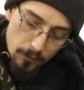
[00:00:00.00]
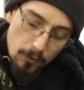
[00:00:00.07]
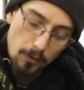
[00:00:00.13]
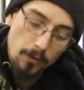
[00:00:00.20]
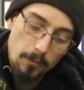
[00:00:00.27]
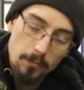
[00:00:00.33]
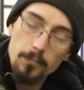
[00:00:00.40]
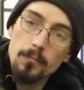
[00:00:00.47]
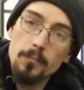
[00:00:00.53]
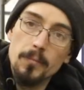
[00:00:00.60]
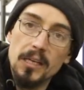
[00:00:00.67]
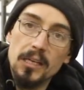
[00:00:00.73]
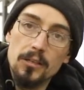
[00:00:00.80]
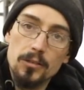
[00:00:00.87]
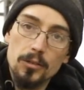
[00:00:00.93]
4
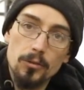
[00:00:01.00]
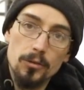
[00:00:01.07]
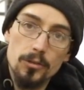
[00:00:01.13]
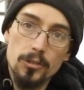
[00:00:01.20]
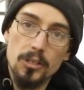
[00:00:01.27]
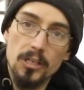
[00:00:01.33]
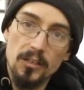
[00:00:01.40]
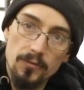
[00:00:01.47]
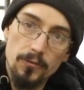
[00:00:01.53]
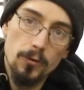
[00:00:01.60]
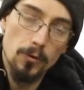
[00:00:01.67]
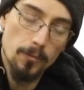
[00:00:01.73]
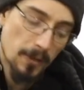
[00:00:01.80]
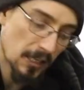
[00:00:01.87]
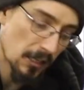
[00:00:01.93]
meter torch, you need a
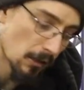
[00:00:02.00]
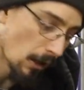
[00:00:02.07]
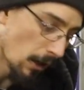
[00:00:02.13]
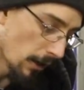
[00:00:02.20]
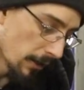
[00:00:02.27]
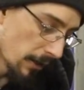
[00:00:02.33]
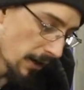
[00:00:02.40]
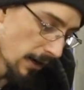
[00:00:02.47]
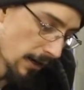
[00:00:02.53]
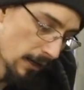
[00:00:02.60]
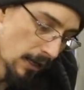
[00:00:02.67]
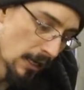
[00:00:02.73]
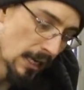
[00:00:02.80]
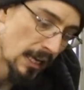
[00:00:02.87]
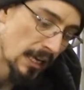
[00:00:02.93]
4 meter liner.
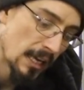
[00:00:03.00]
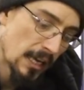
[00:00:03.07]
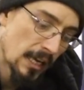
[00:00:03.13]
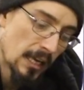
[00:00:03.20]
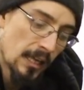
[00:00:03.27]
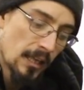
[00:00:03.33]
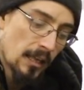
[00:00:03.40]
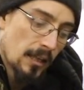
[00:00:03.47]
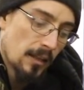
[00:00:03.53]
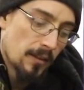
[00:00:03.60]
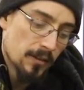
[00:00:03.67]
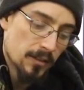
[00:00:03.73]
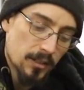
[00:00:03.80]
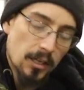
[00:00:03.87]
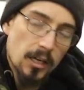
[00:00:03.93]

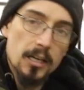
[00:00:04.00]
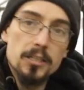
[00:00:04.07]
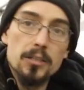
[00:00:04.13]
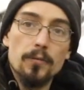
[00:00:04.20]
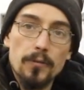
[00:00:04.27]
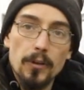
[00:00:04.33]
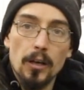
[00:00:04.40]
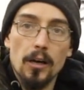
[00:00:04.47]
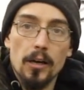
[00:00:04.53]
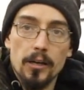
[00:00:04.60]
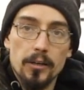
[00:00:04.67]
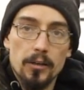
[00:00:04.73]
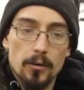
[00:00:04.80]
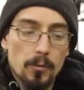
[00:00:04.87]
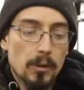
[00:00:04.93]
The size of the
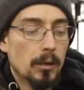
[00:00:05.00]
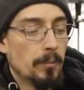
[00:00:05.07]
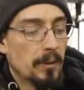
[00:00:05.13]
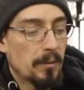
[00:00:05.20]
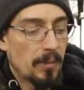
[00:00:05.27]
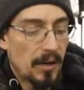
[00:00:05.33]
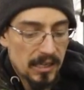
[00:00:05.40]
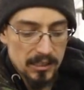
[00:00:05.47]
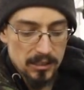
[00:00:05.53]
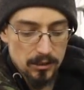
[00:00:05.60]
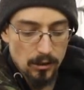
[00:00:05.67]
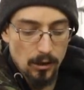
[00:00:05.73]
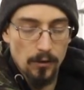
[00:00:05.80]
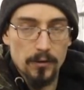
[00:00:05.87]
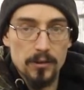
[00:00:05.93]
liner will be
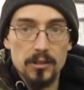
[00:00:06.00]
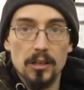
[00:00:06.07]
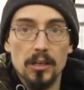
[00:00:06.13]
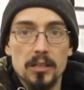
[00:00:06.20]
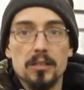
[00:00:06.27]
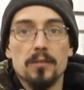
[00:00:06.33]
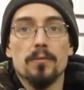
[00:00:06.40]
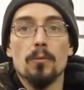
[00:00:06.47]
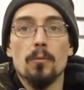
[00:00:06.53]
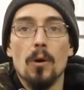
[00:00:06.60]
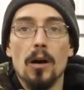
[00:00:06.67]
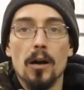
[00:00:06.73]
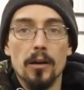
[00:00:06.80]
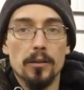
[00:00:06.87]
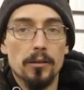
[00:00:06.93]
based on the size of the
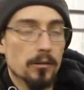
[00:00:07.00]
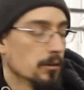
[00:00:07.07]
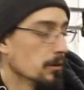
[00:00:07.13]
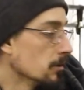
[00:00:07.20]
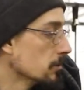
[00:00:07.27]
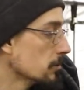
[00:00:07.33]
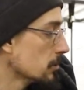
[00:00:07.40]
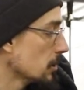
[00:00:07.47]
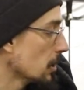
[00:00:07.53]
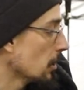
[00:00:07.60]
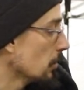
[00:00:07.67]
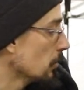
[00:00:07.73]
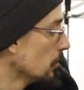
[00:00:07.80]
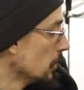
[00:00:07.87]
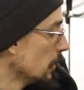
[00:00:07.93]
wire you use.
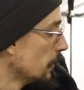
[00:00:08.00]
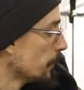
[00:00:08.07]
So